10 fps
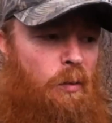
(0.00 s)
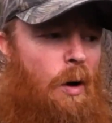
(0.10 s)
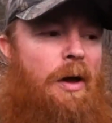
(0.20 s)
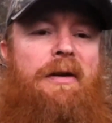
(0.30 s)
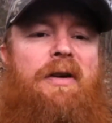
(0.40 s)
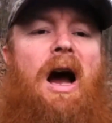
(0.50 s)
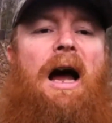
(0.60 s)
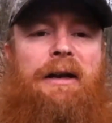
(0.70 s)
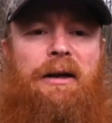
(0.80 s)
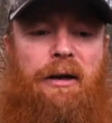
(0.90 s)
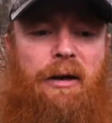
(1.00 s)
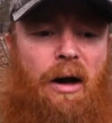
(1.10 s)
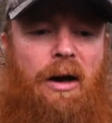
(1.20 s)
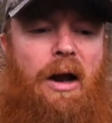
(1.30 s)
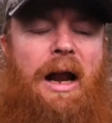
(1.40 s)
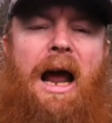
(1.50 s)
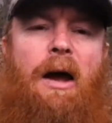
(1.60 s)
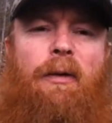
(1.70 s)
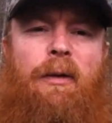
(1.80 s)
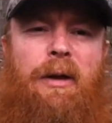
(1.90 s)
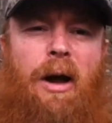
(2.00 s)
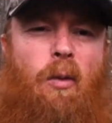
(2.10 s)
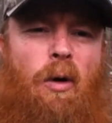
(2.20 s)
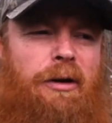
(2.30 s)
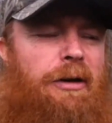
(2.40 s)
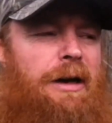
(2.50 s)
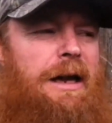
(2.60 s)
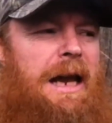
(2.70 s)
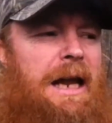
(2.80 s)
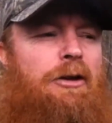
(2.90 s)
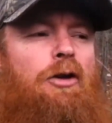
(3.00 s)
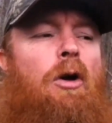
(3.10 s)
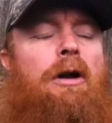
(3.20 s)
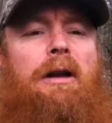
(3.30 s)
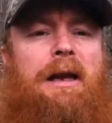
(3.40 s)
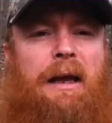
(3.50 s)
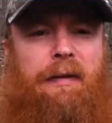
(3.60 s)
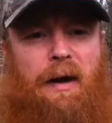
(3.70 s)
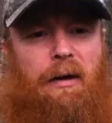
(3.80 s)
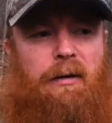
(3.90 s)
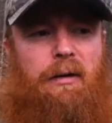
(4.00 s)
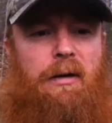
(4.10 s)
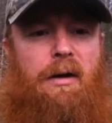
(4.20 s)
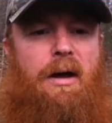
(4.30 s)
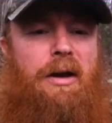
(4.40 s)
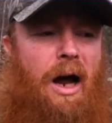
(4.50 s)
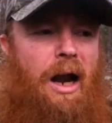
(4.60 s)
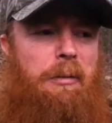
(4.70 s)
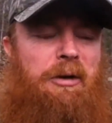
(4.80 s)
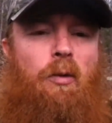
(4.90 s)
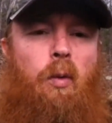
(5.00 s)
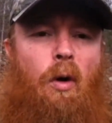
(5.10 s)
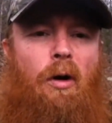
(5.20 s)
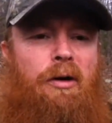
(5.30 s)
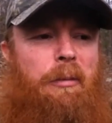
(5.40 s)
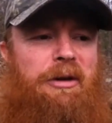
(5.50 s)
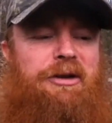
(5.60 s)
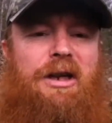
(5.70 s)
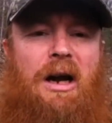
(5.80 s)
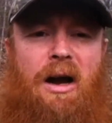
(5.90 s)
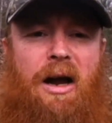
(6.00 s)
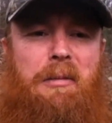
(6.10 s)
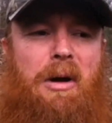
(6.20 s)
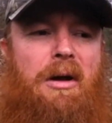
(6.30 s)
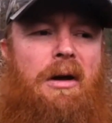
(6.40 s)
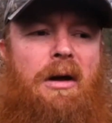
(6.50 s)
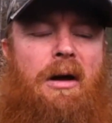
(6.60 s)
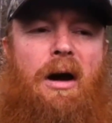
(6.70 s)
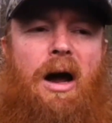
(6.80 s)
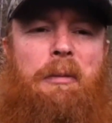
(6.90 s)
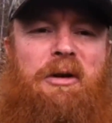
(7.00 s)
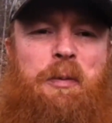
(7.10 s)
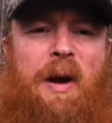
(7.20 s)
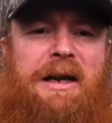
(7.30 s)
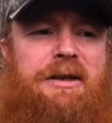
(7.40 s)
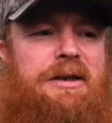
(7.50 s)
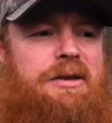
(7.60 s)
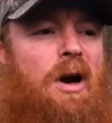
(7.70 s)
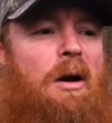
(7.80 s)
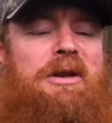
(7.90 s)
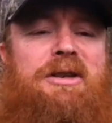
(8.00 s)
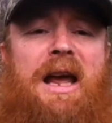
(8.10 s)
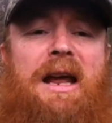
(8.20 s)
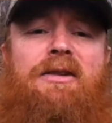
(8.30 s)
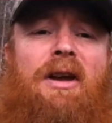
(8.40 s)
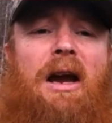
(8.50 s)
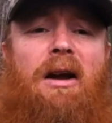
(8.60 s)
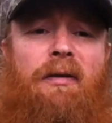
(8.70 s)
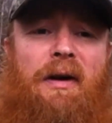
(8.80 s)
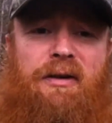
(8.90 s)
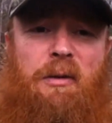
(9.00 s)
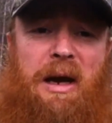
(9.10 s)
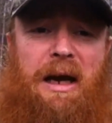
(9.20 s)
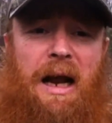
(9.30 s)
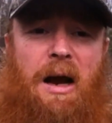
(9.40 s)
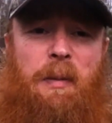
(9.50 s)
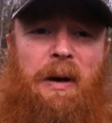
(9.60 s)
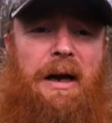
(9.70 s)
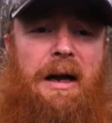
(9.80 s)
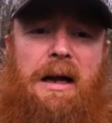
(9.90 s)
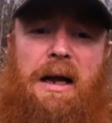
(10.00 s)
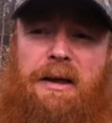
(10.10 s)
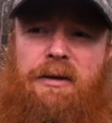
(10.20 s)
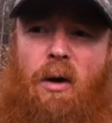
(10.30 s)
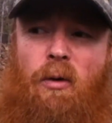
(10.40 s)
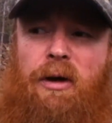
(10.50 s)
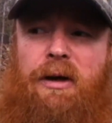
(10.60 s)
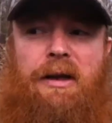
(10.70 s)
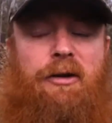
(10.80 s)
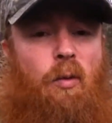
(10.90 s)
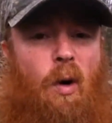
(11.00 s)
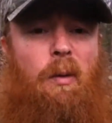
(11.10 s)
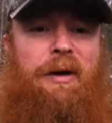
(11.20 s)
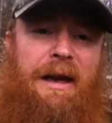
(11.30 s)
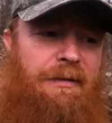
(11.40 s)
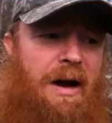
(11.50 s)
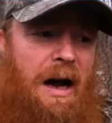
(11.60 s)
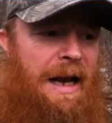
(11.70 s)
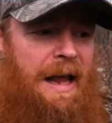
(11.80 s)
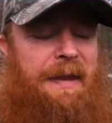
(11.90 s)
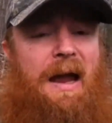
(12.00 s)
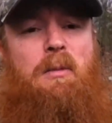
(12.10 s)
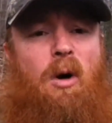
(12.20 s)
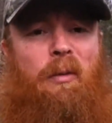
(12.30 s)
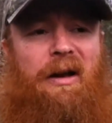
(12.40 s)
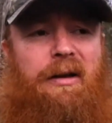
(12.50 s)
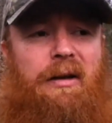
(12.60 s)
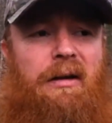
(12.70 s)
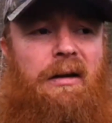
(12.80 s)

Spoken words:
where they've gotten, not what it took to get there, not how much work, not how much time, how much patience, or how much they had to sacrifice to make it happen. It's only that you want what they've got at that moment.